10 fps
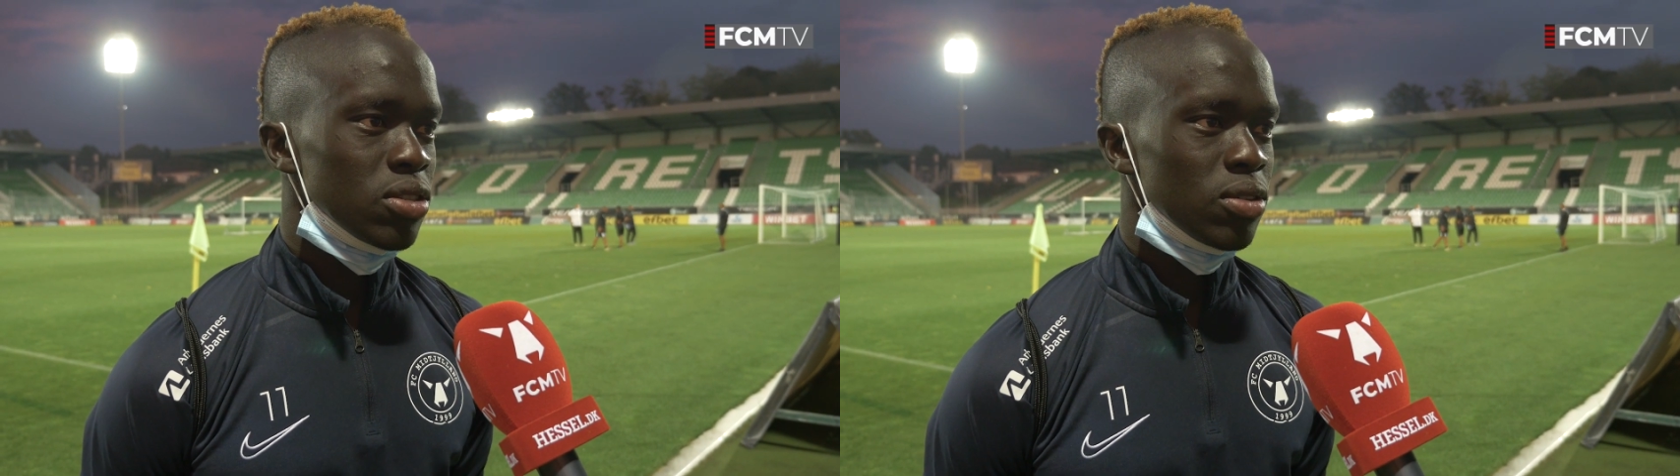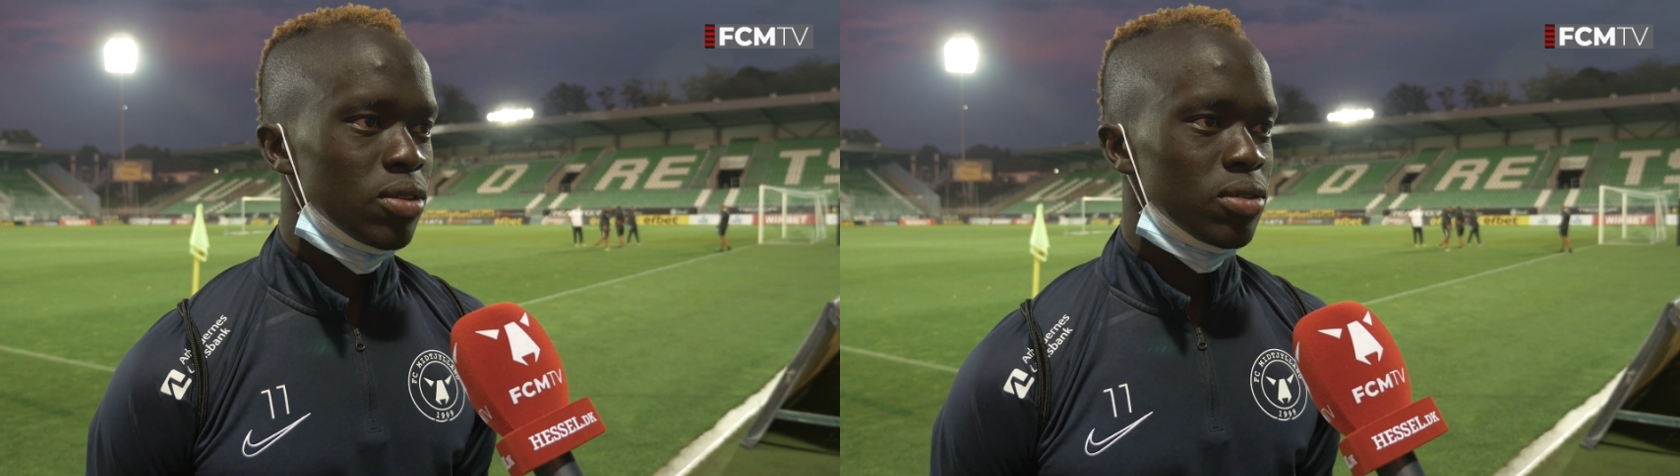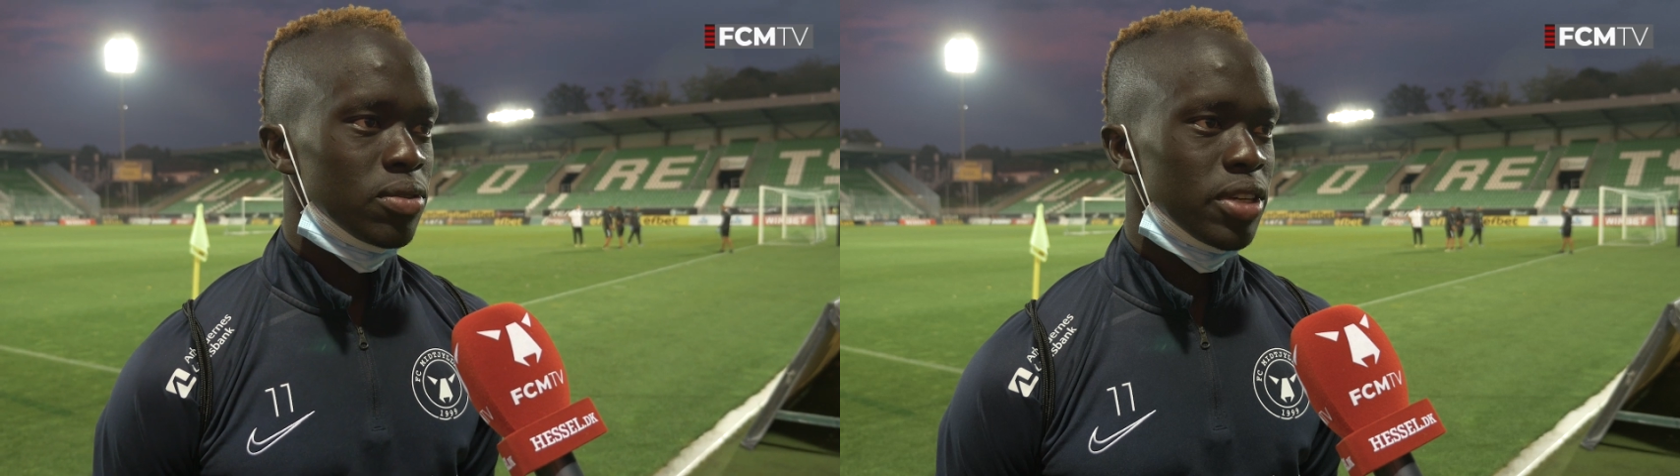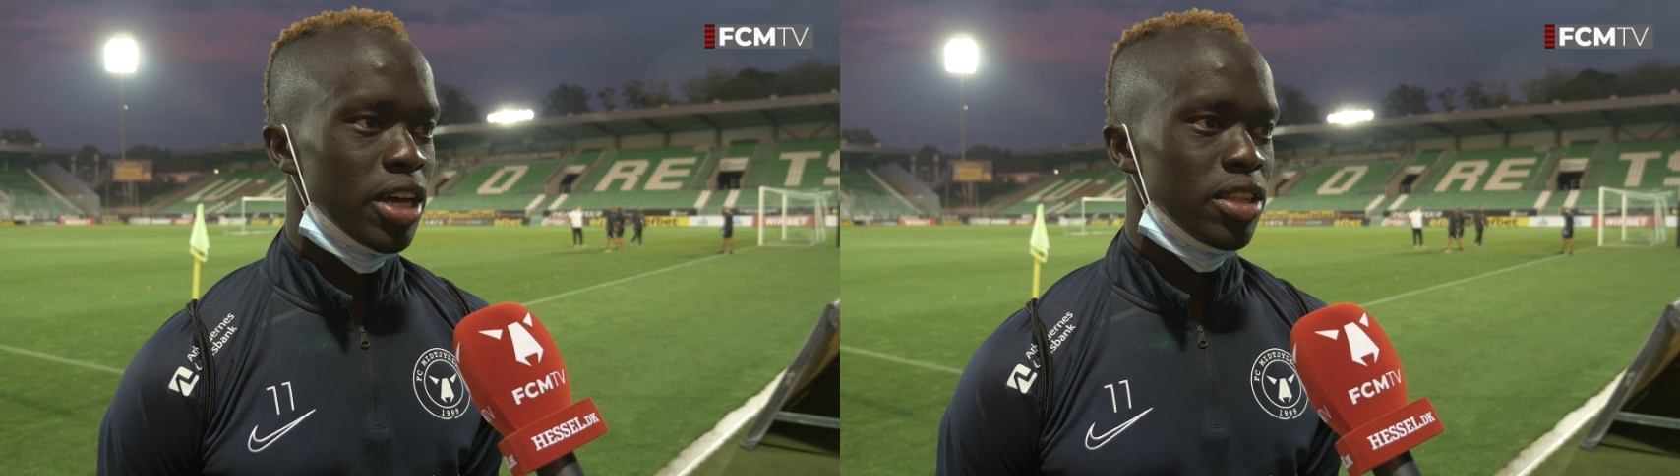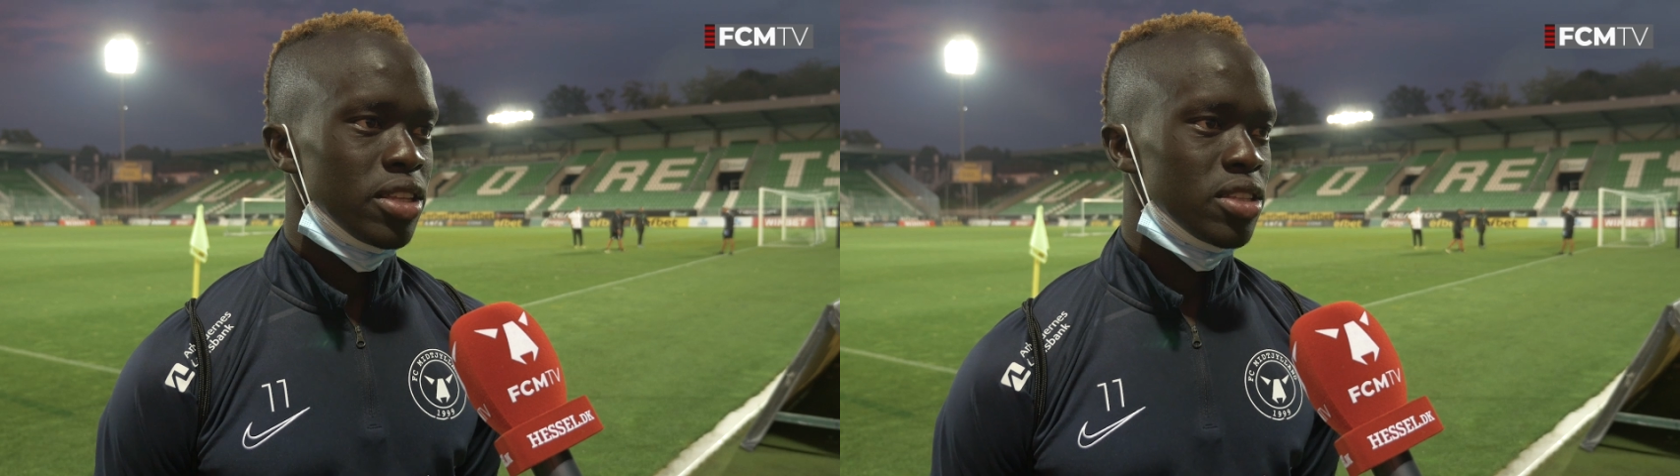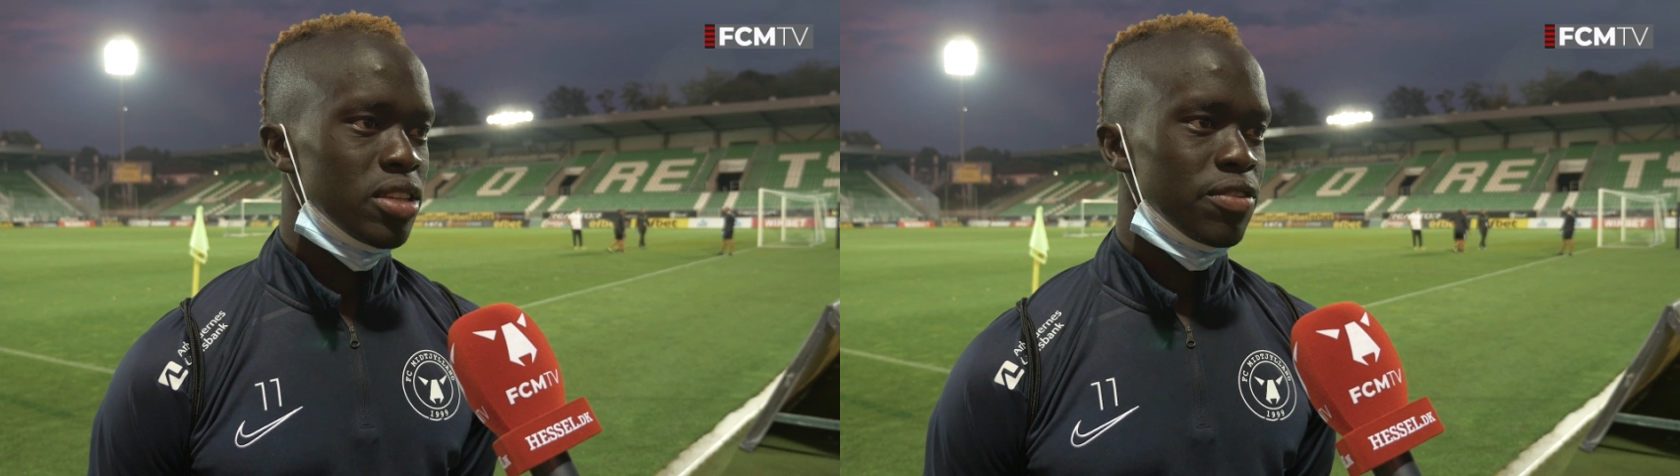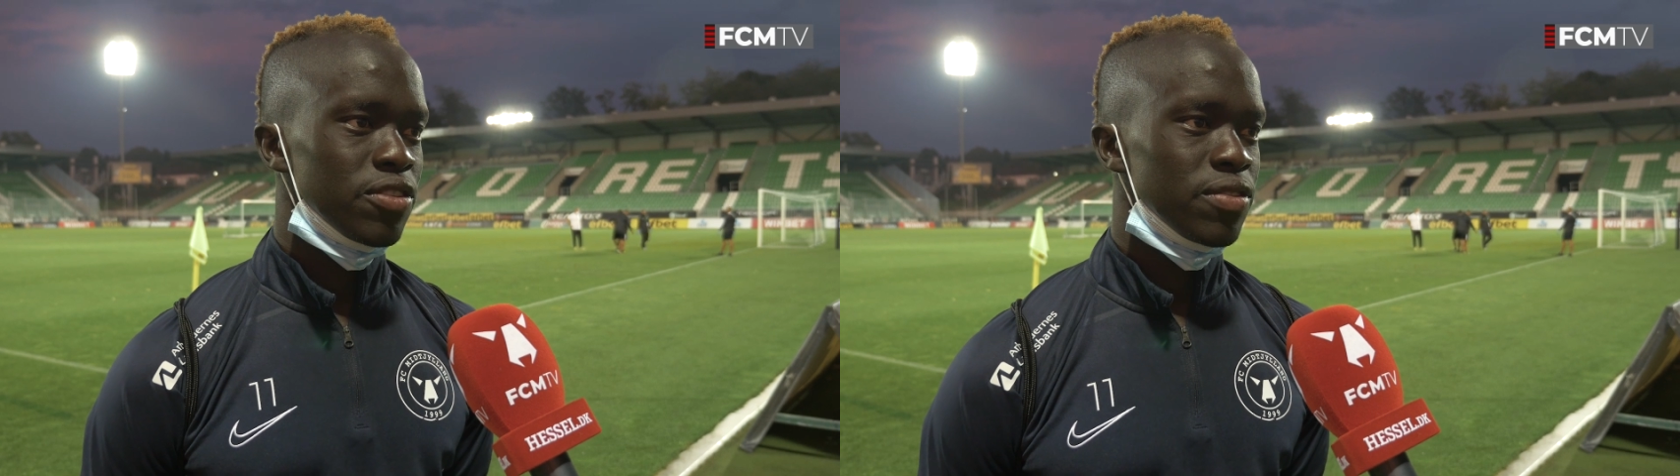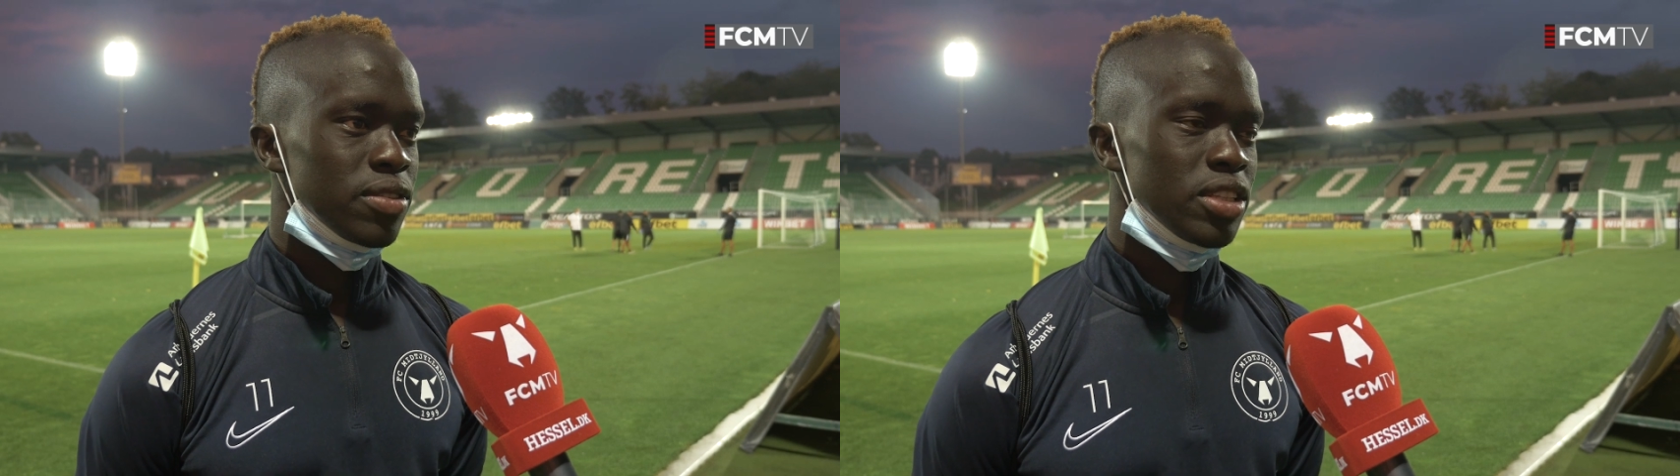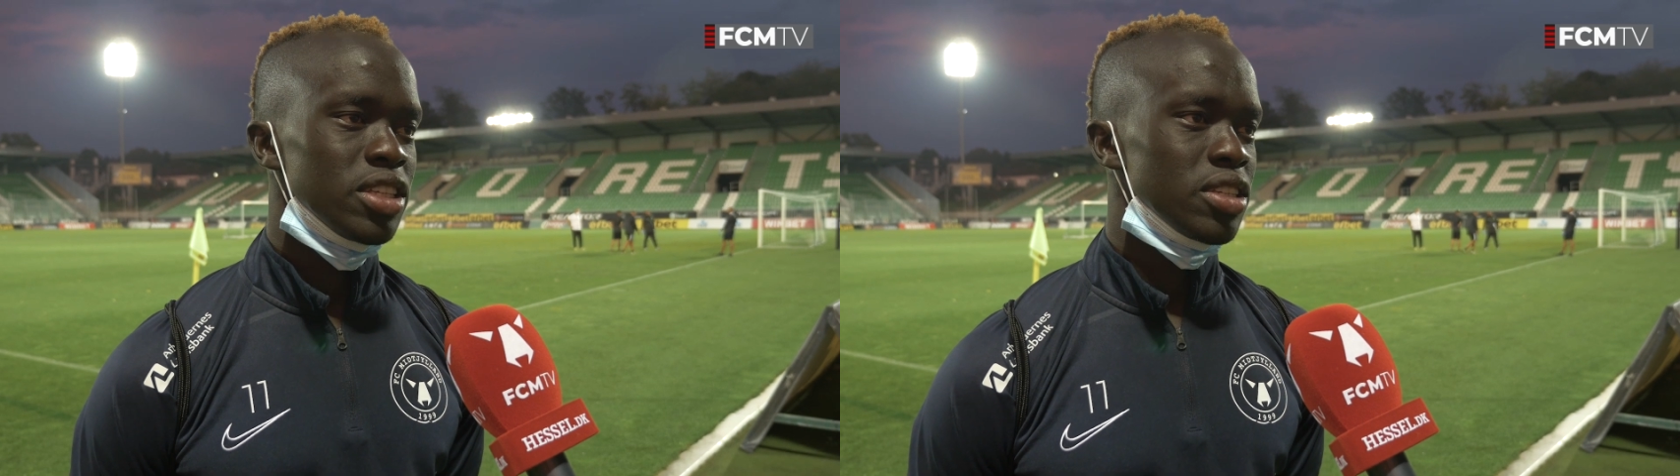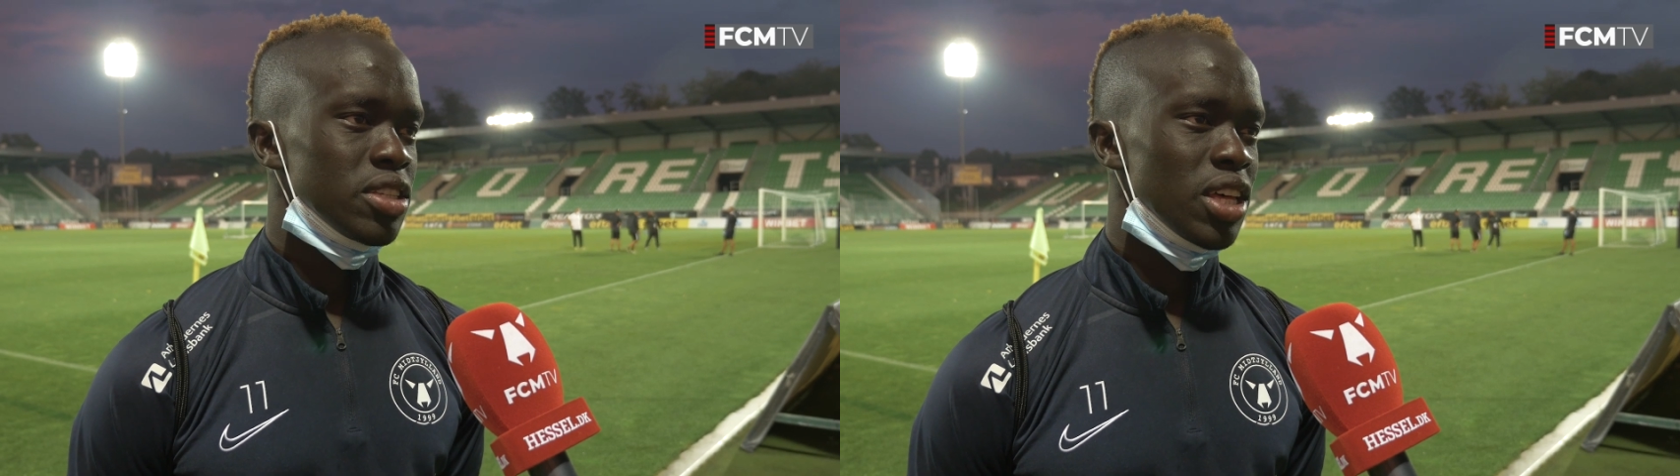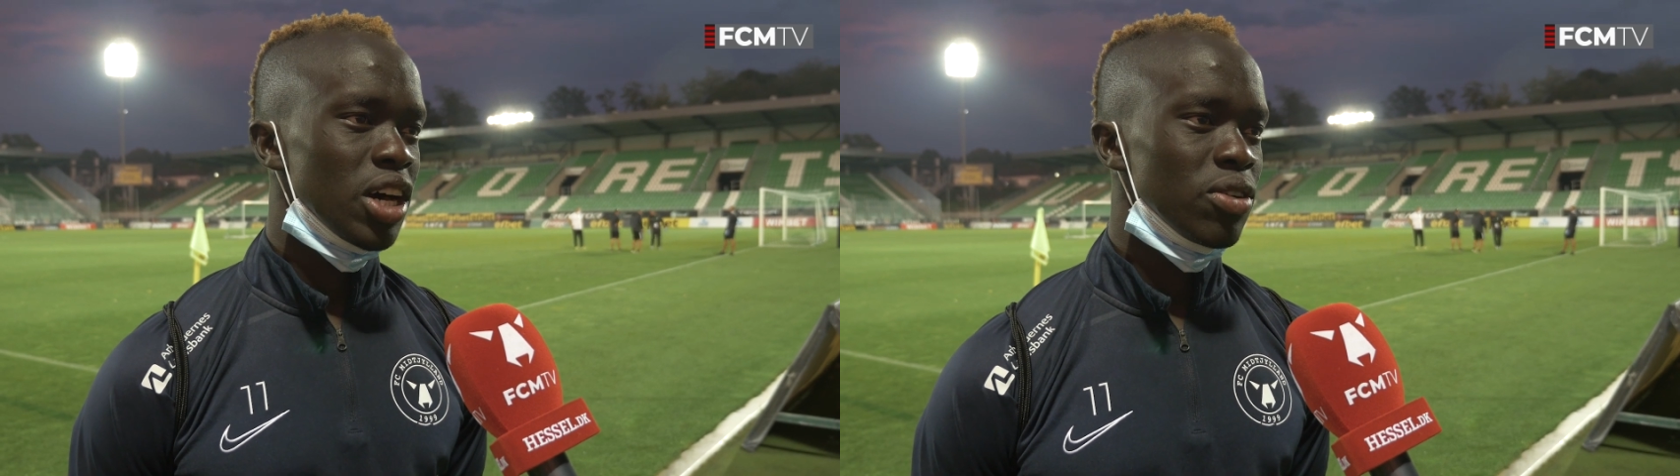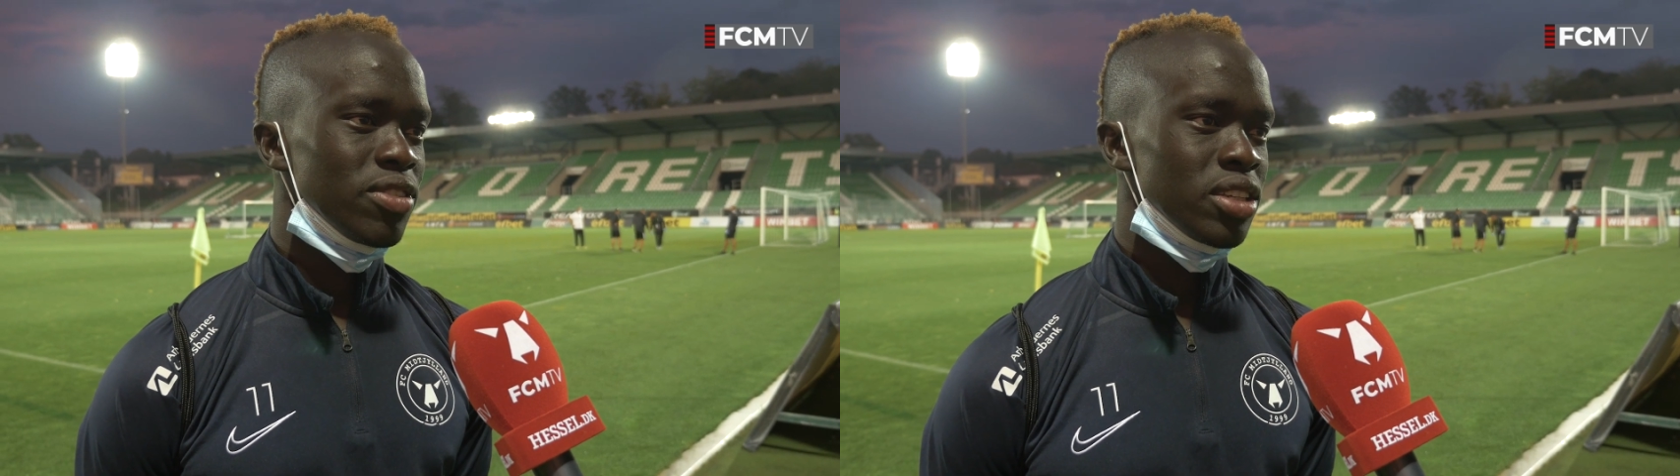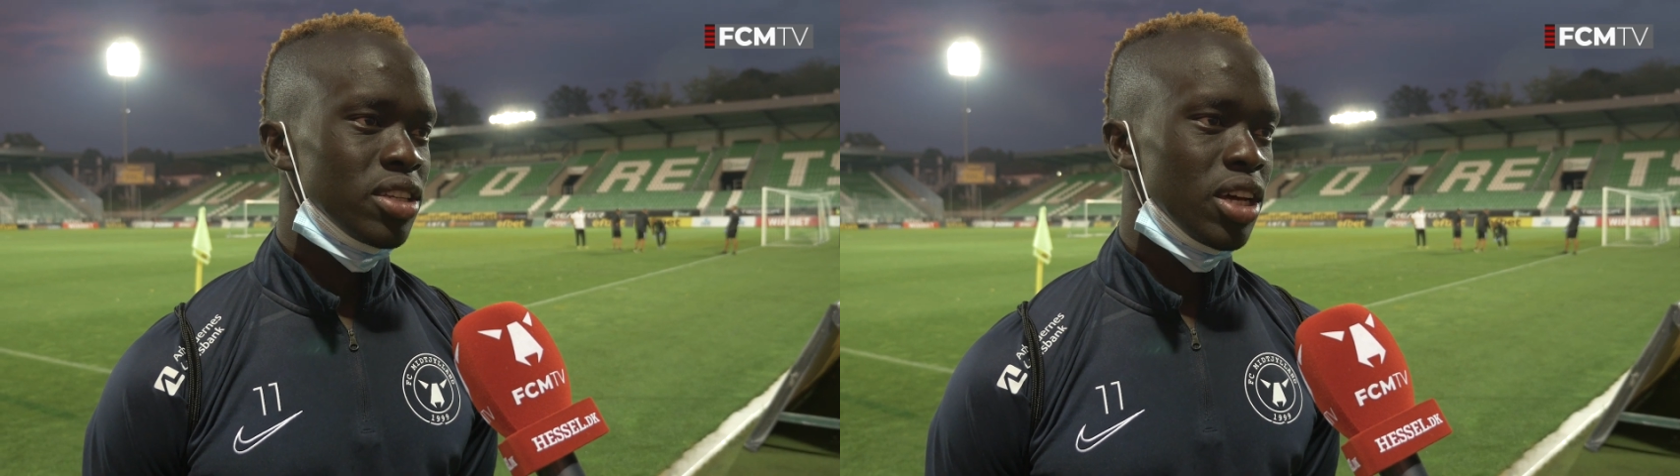So yeah, this is the start of it,